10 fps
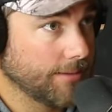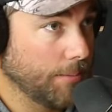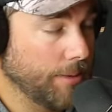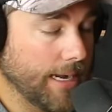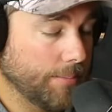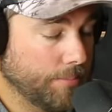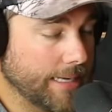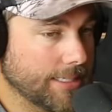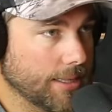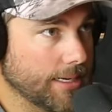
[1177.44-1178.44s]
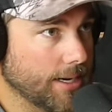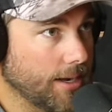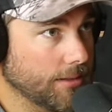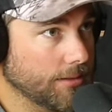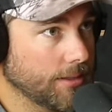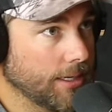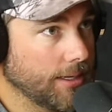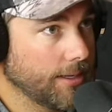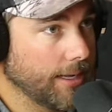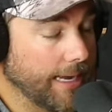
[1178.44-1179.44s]
a bait, basically a dollar.
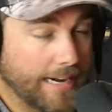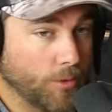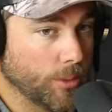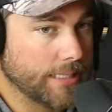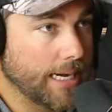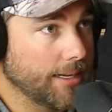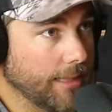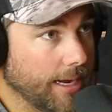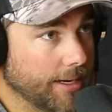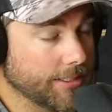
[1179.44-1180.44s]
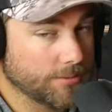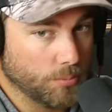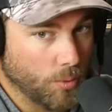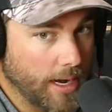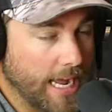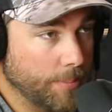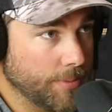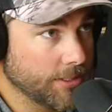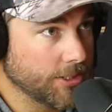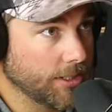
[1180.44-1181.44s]
And I've always hated that because what
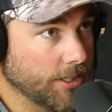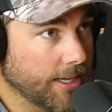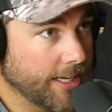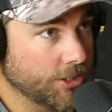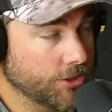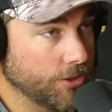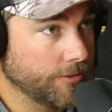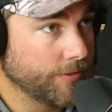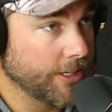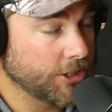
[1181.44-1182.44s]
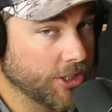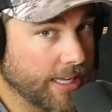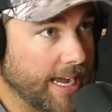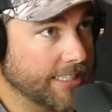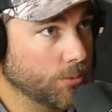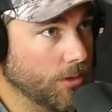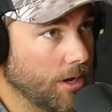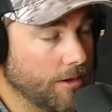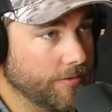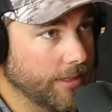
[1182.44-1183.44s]
happens? You catch two fish, you cast one
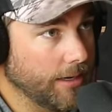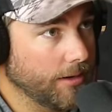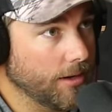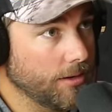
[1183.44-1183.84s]
off, and there it